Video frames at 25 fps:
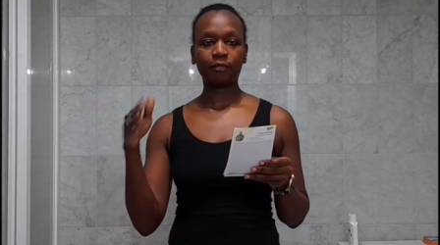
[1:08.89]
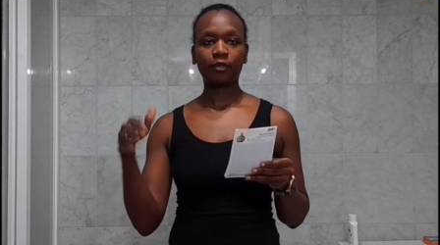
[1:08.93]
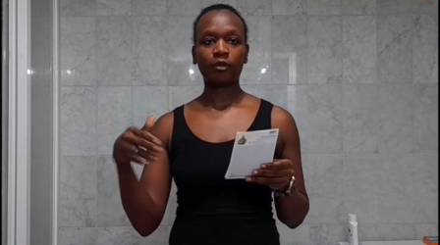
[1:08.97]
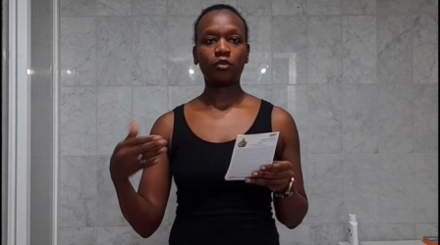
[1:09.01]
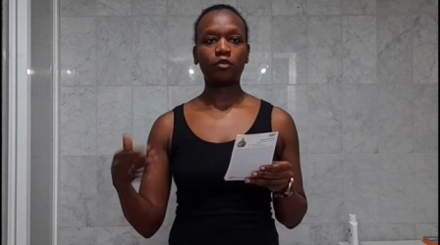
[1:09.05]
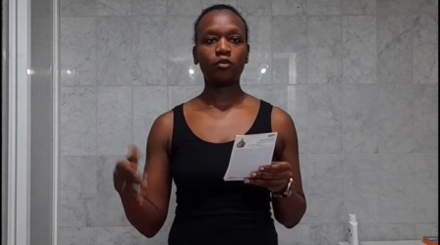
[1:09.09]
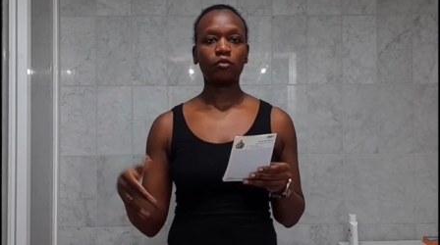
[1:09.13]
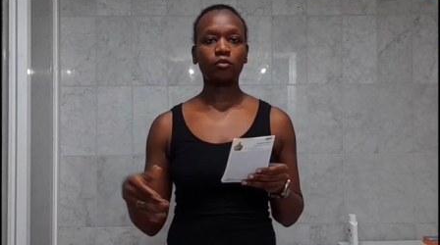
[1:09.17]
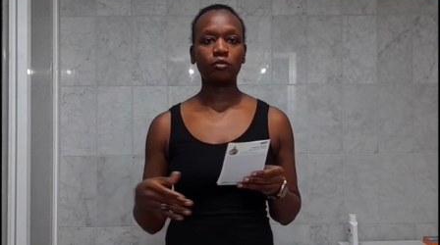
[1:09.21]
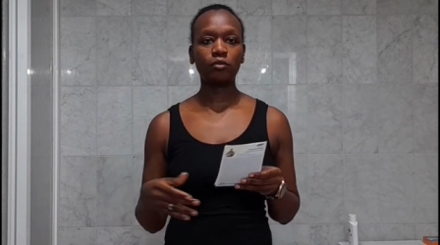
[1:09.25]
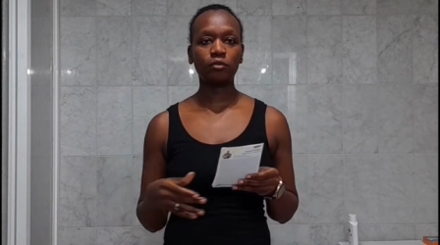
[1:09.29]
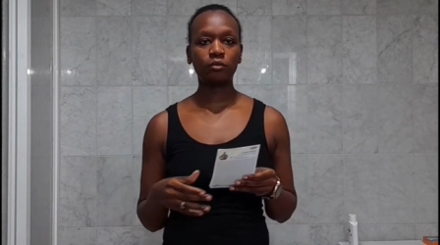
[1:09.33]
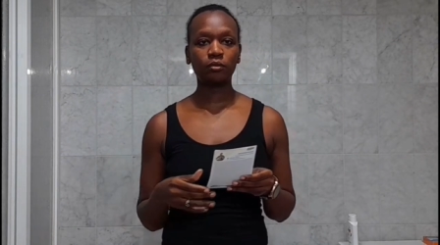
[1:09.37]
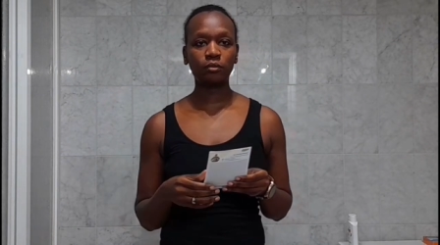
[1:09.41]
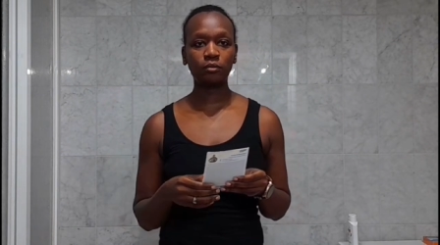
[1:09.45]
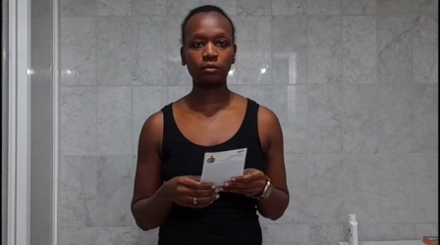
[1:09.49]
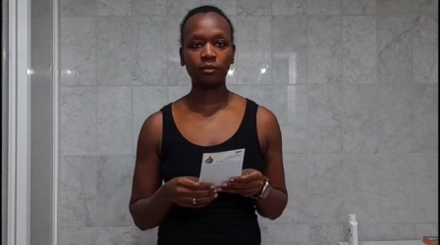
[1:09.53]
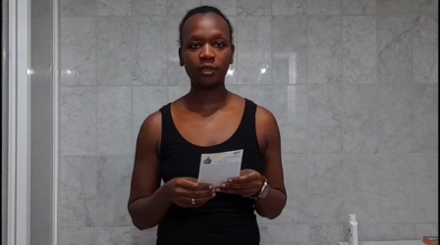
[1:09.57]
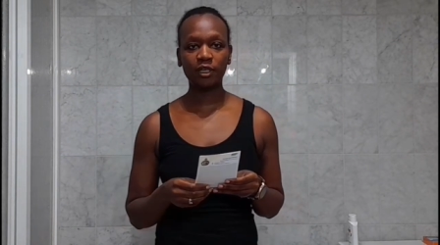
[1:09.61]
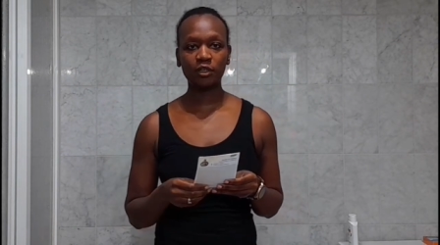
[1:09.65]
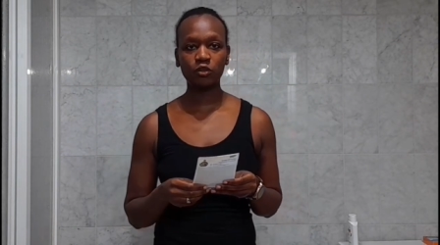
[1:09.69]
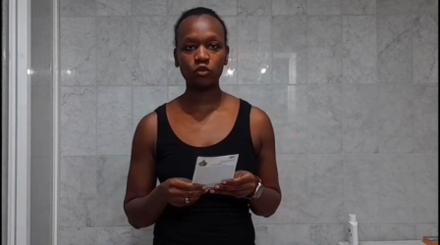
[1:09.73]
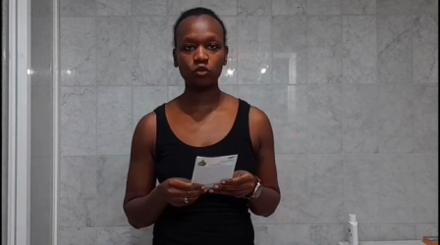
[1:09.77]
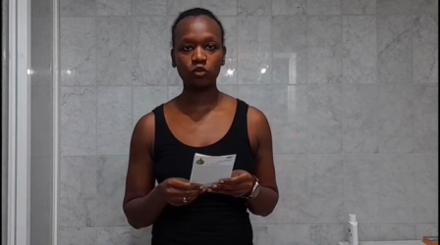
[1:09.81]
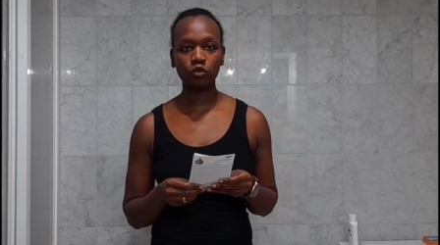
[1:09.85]
you
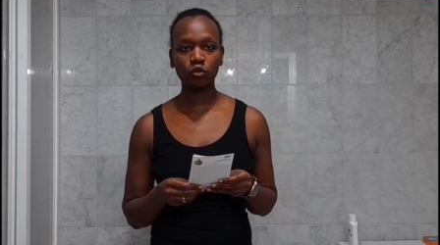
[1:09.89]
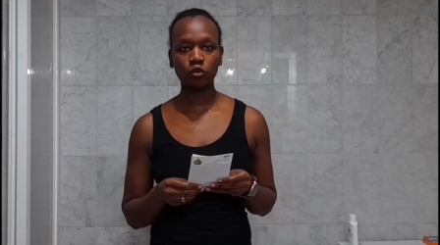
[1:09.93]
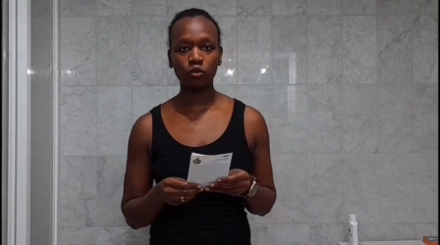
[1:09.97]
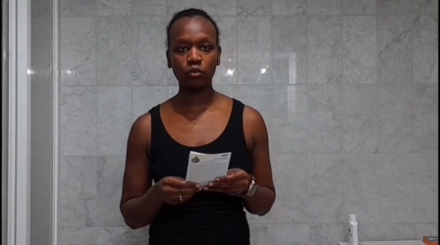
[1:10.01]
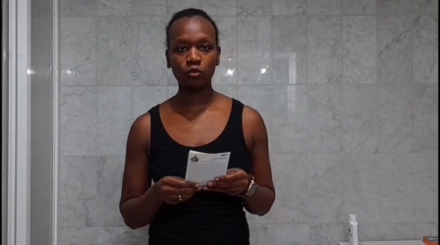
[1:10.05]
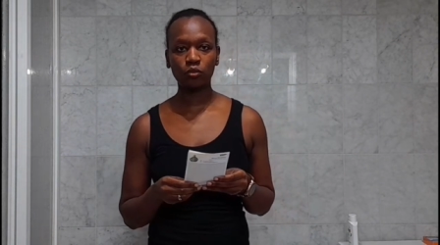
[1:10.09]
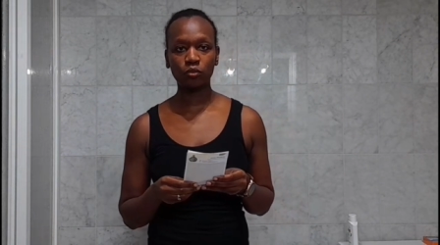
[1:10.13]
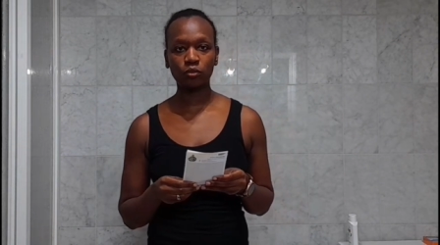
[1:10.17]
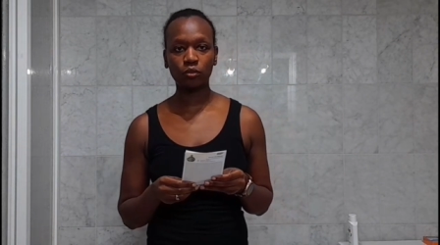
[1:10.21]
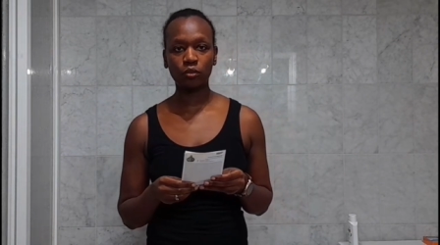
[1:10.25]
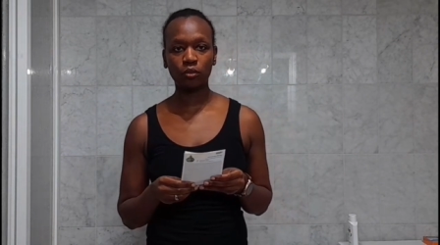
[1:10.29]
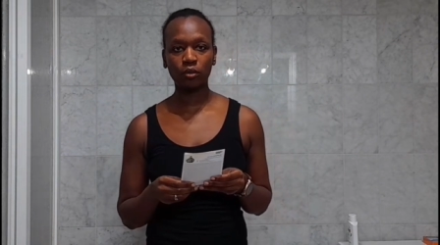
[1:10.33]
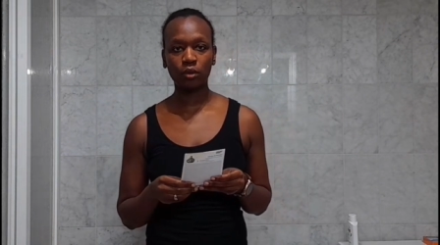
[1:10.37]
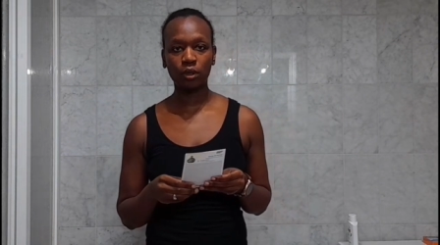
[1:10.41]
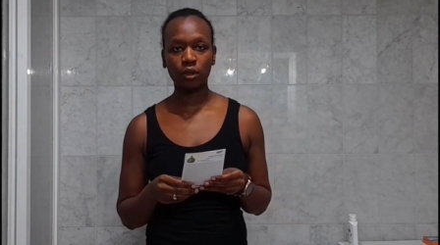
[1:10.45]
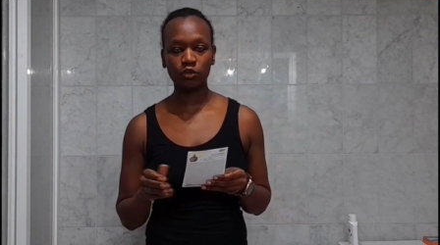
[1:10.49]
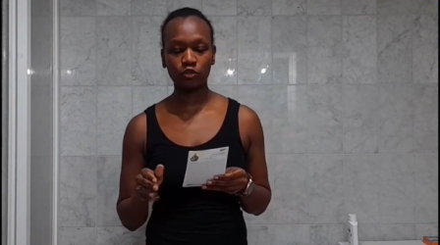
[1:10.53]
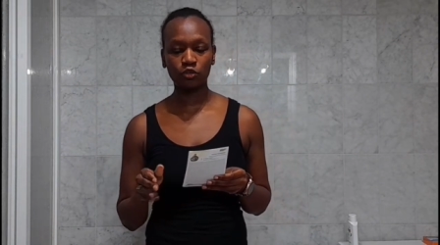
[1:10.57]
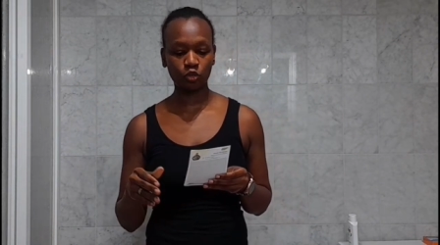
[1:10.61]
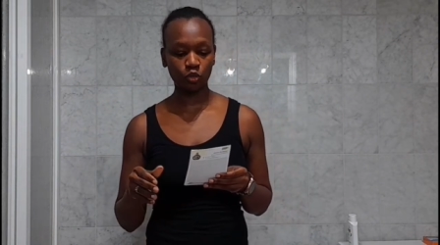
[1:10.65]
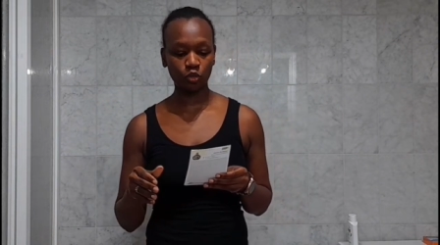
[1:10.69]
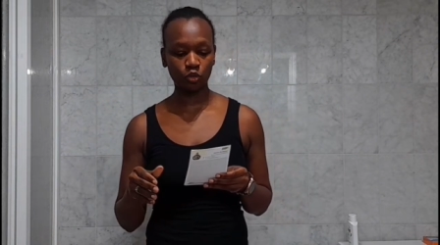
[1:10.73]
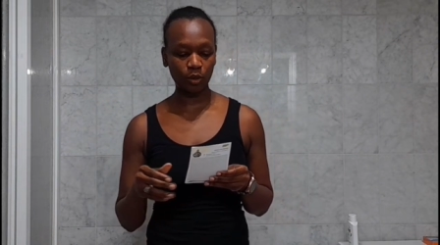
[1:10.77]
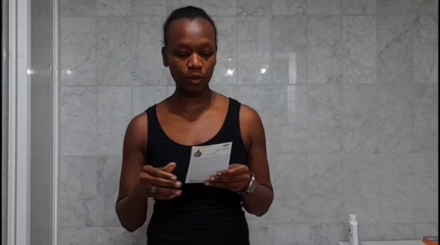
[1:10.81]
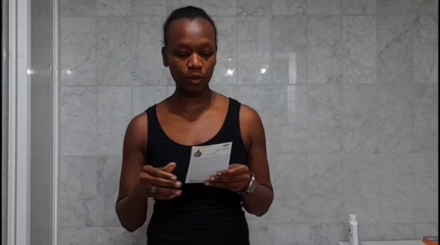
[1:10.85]
get to know as
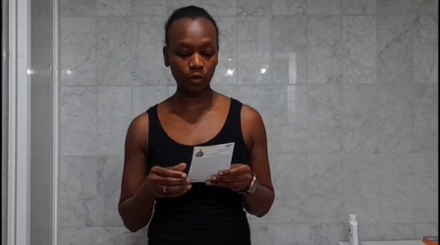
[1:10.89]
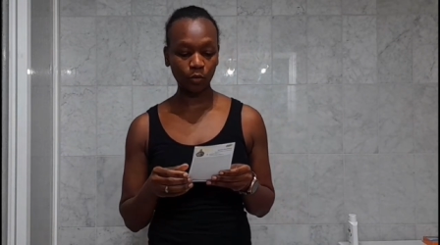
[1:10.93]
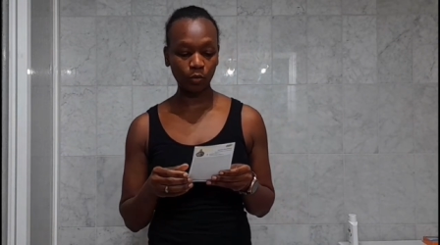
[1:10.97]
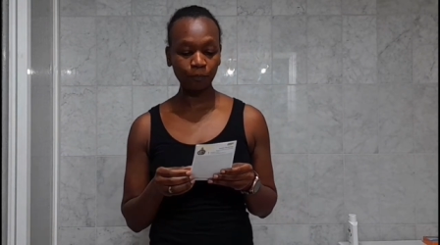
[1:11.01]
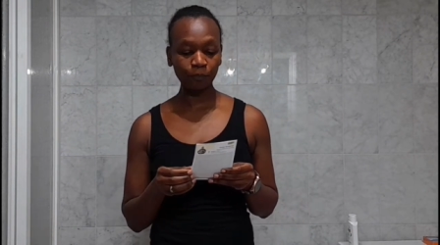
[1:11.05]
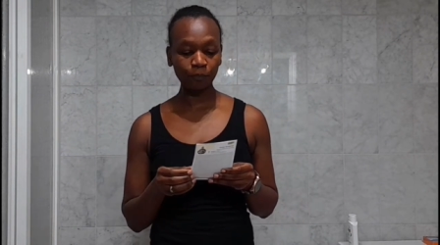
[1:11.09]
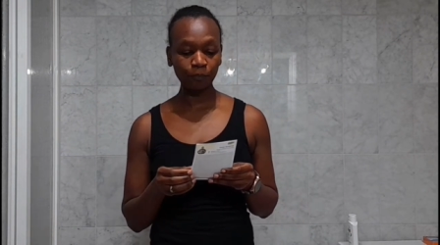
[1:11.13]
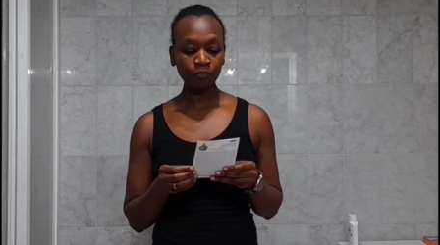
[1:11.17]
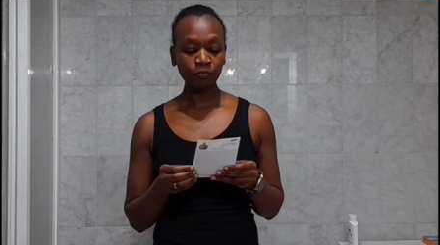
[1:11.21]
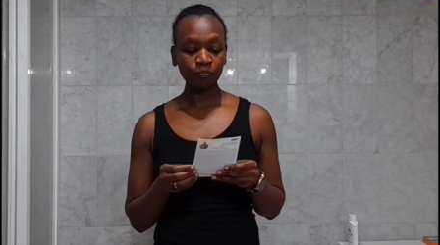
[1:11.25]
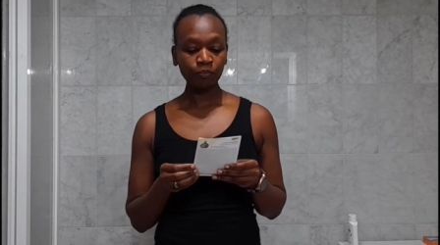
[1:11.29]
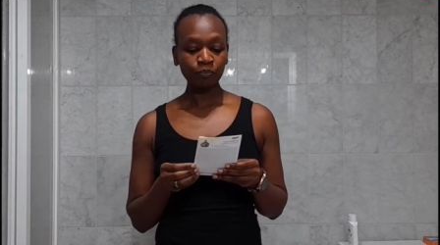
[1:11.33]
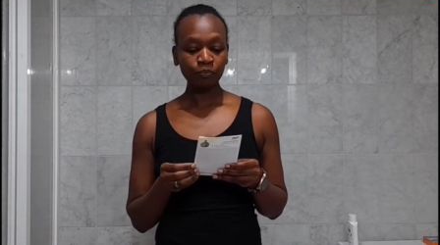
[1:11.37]
you go along.